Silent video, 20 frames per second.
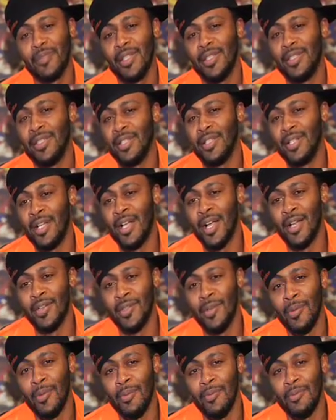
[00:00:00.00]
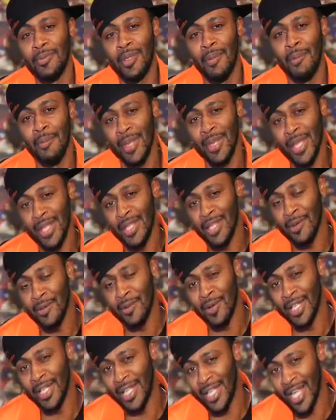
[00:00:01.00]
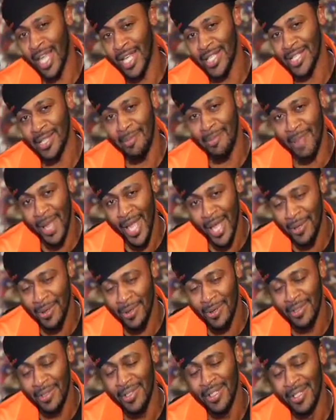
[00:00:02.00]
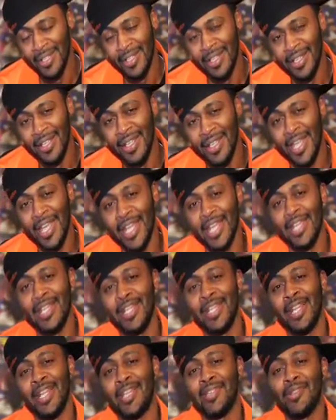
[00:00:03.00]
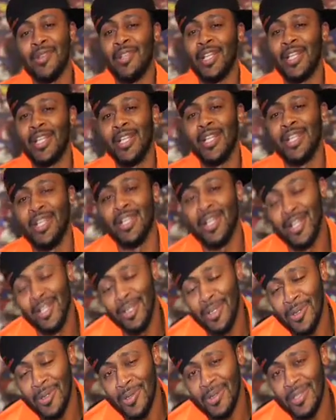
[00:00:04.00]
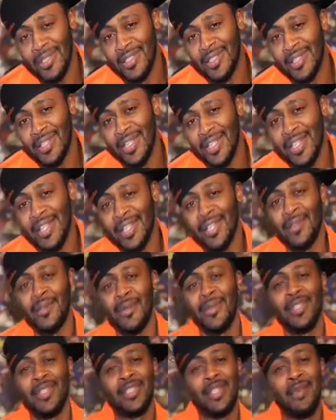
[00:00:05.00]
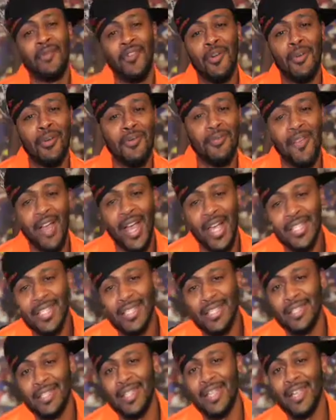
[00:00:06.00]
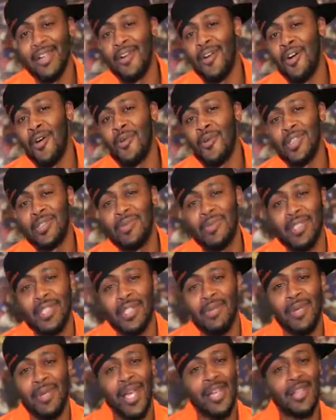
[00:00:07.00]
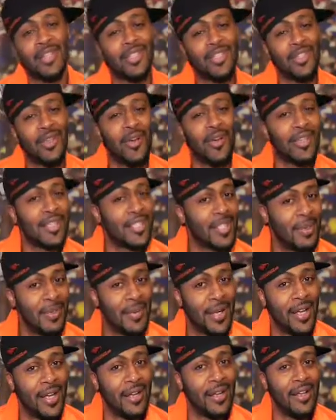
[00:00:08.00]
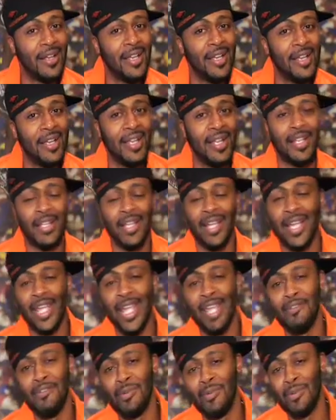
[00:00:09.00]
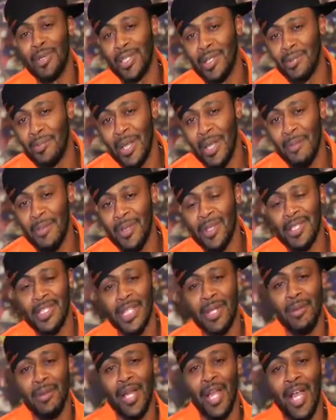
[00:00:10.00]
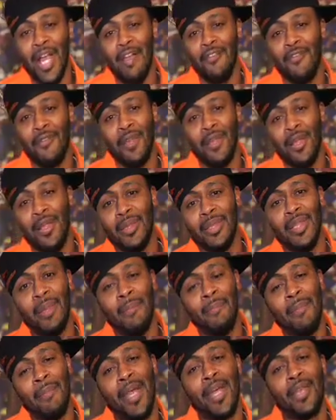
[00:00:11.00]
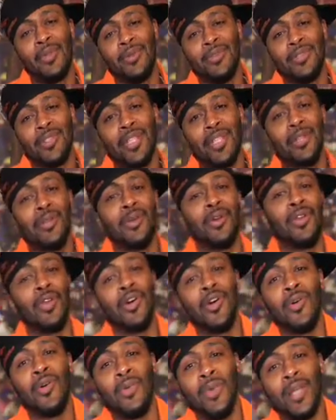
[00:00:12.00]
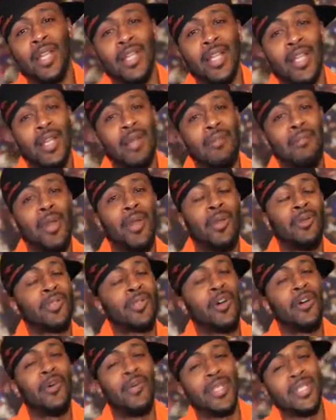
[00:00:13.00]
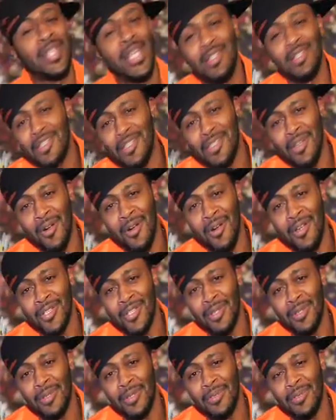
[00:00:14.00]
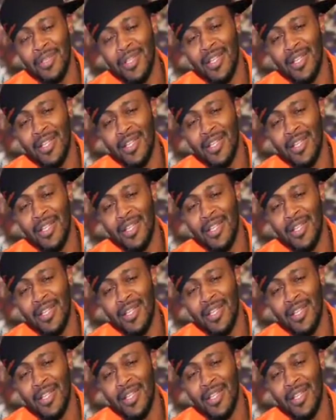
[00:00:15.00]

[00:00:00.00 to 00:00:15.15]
the men that were engaged in battle, and then I started looking at their clothes. And in some form of fashion, there always was some kind of star somewhere. Like even with the weapons, they would have the medals that go along with it, and the medals always had stars on them.